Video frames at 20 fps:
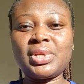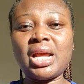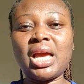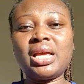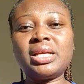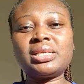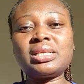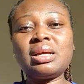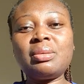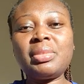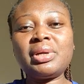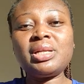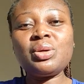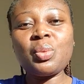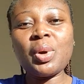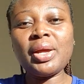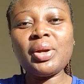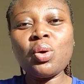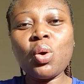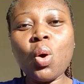and somebody
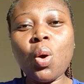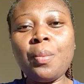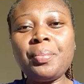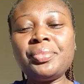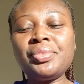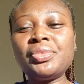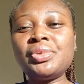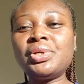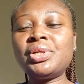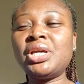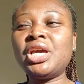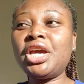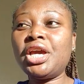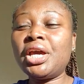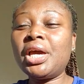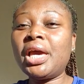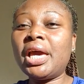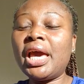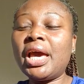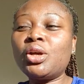went home
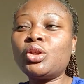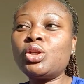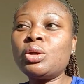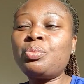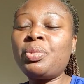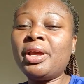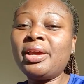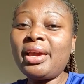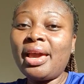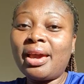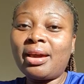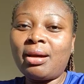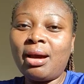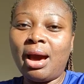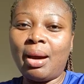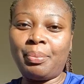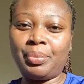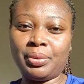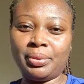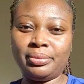to bring a
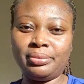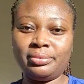cup,